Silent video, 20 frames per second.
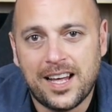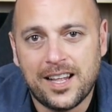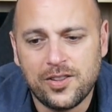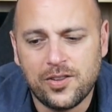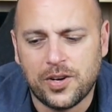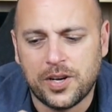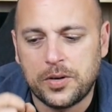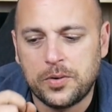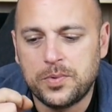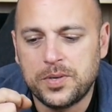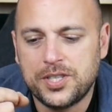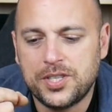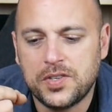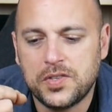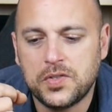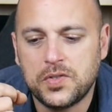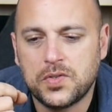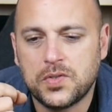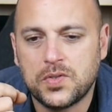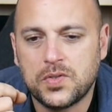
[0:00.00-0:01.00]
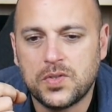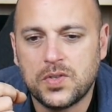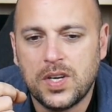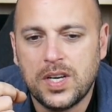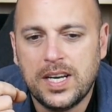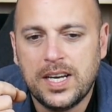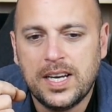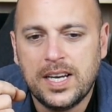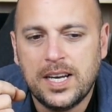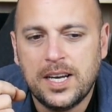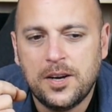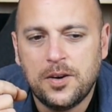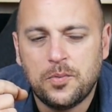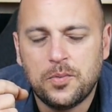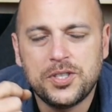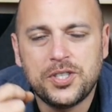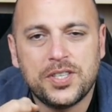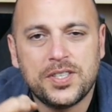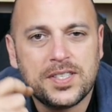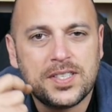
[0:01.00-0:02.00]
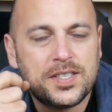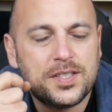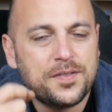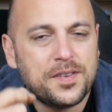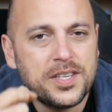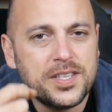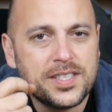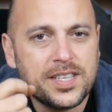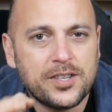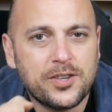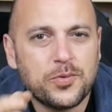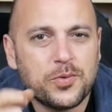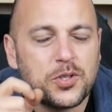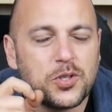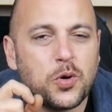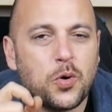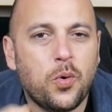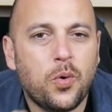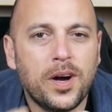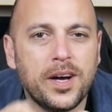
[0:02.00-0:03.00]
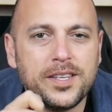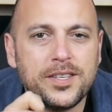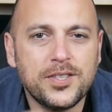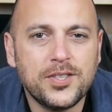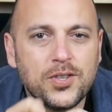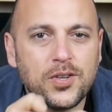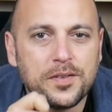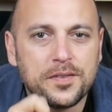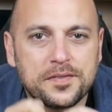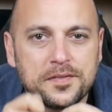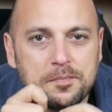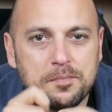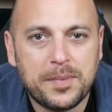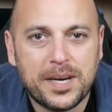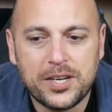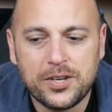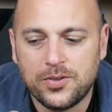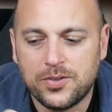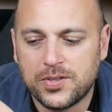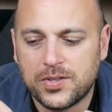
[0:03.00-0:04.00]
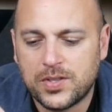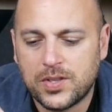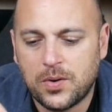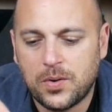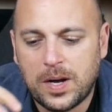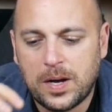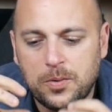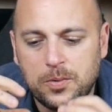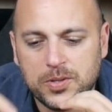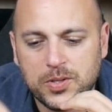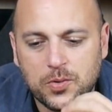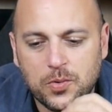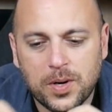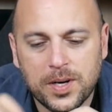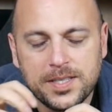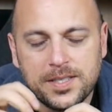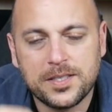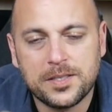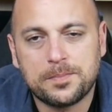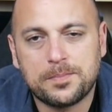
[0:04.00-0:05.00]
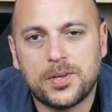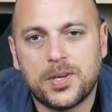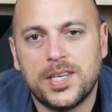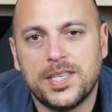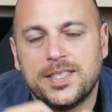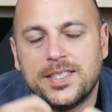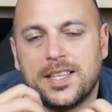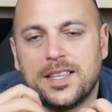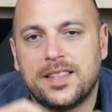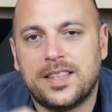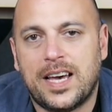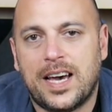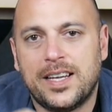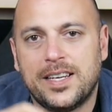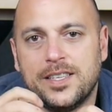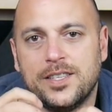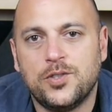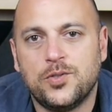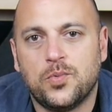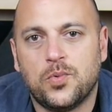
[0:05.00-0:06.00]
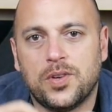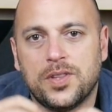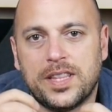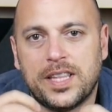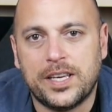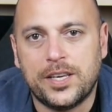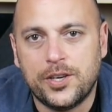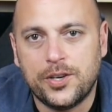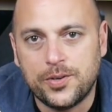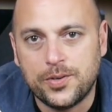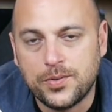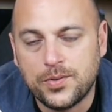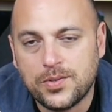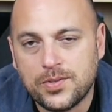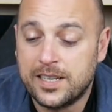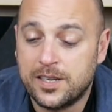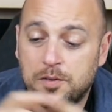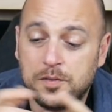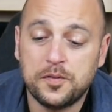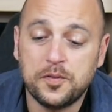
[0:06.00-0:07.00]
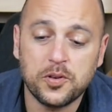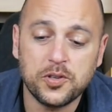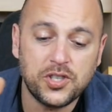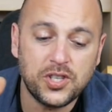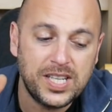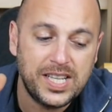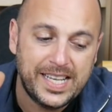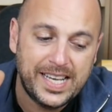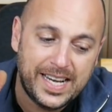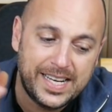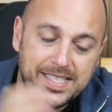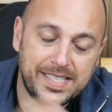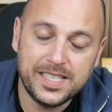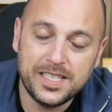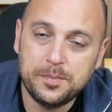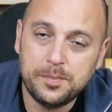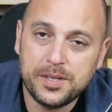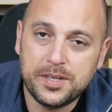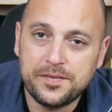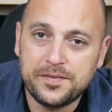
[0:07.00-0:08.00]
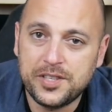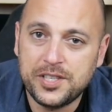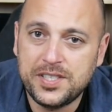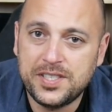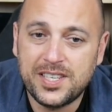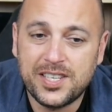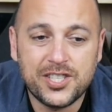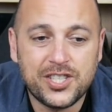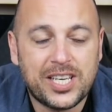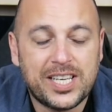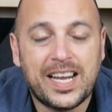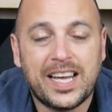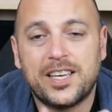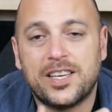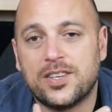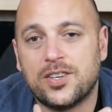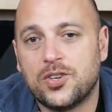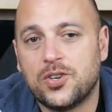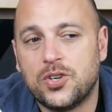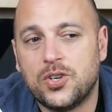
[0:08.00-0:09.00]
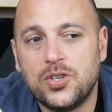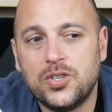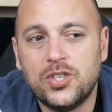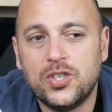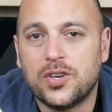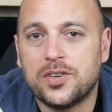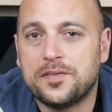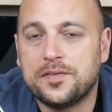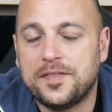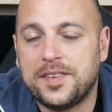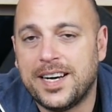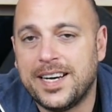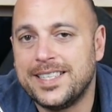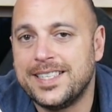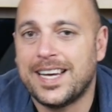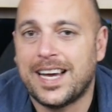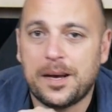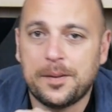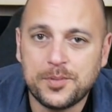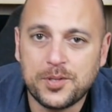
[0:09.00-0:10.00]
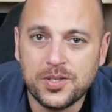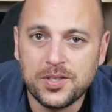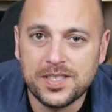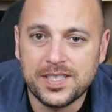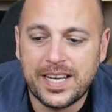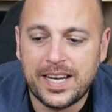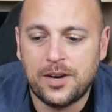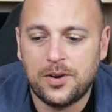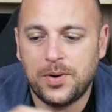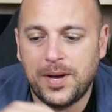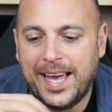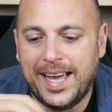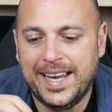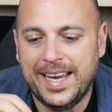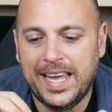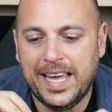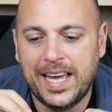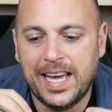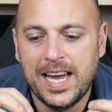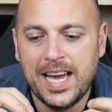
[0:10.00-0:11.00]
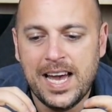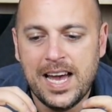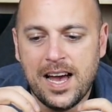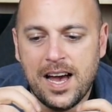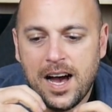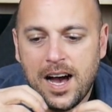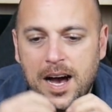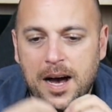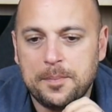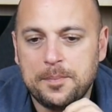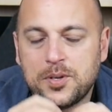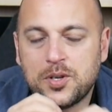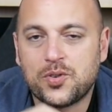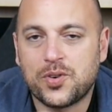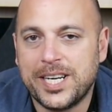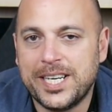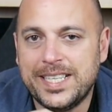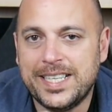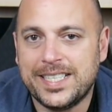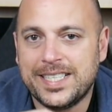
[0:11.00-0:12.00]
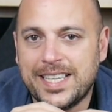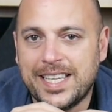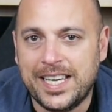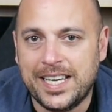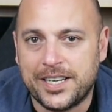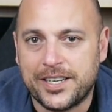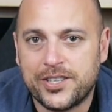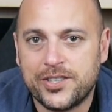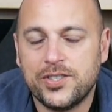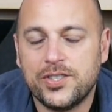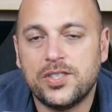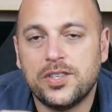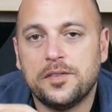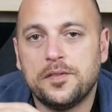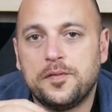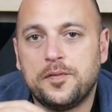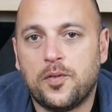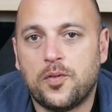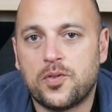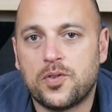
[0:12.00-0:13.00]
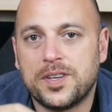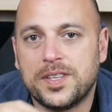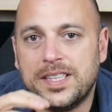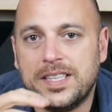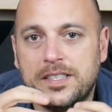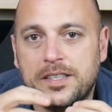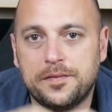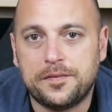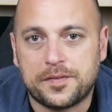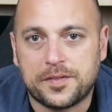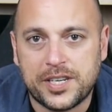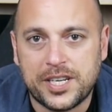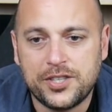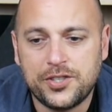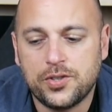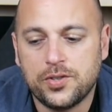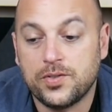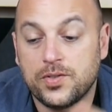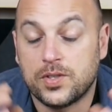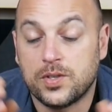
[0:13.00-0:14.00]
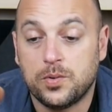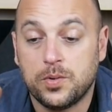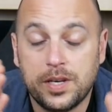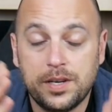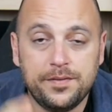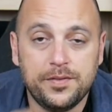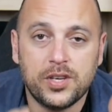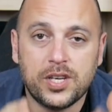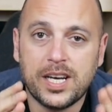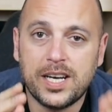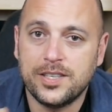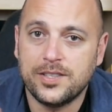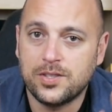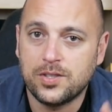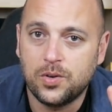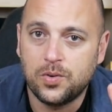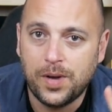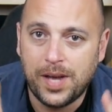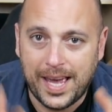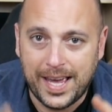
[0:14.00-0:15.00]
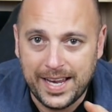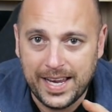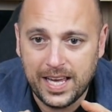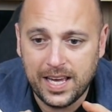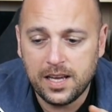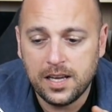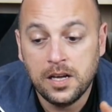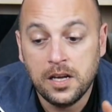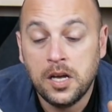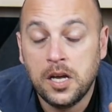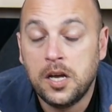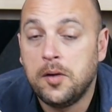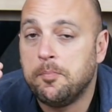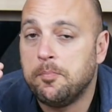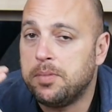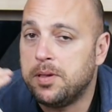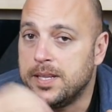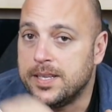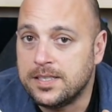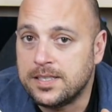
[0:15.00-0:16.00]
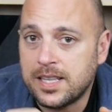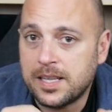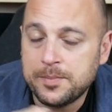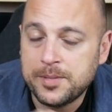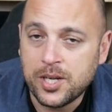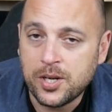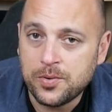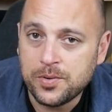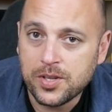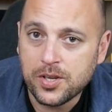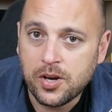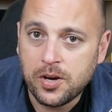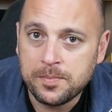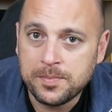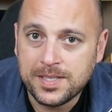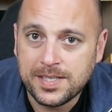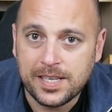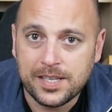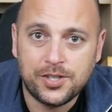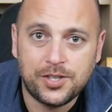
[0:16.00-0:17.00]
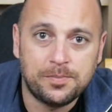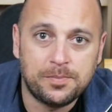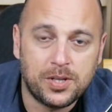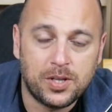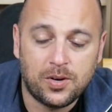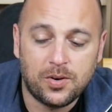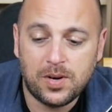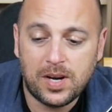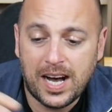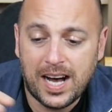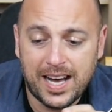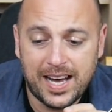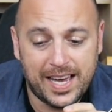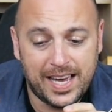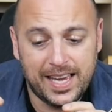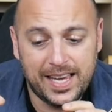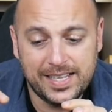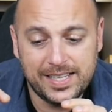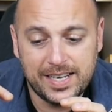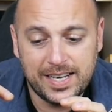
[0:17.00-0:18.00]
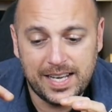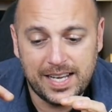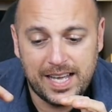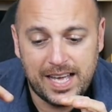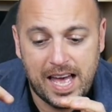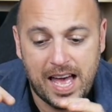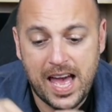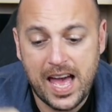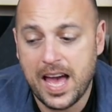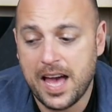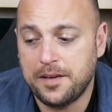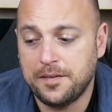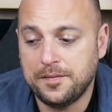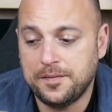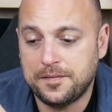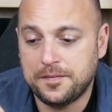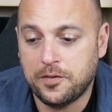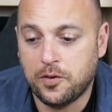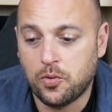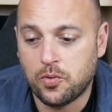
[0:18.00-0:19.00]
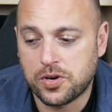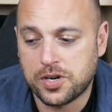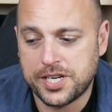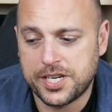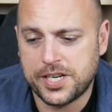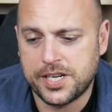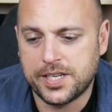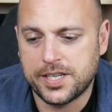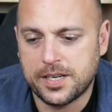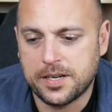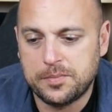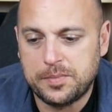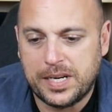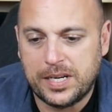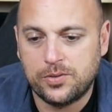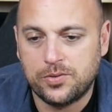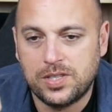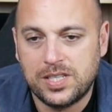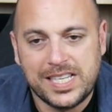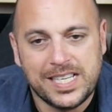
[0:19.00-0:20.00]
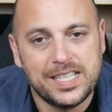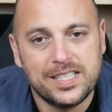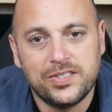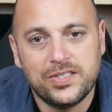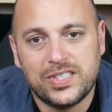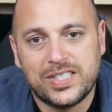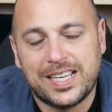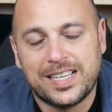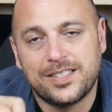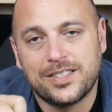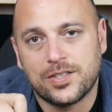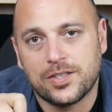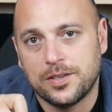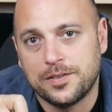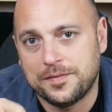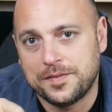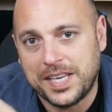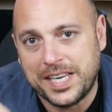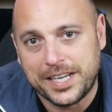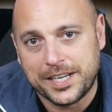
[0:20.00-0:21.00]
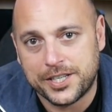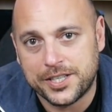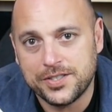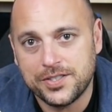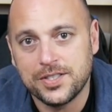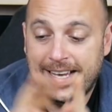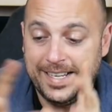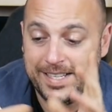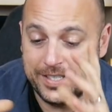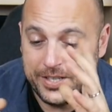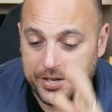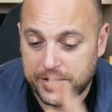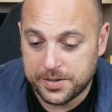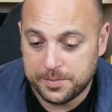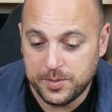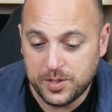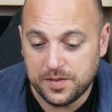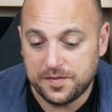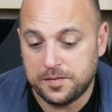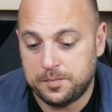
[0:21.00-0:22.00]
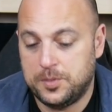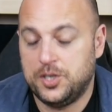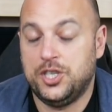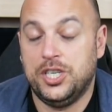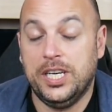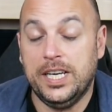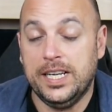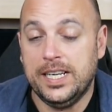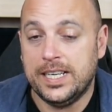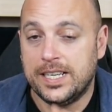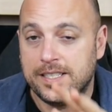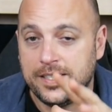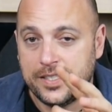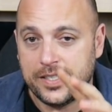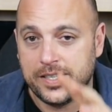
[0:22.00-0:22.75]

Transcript: alloy, which is, as far as I know, it's quite a soft metal. So I was quite surprised that that is what they used. Now, unfortunately, I did a bit of research and I could not find up till now any upgraded gears for the differential. So if you guys know any, please let me know in the comment section below. I have ordered about 10 sets of gears. In terms of a machine, in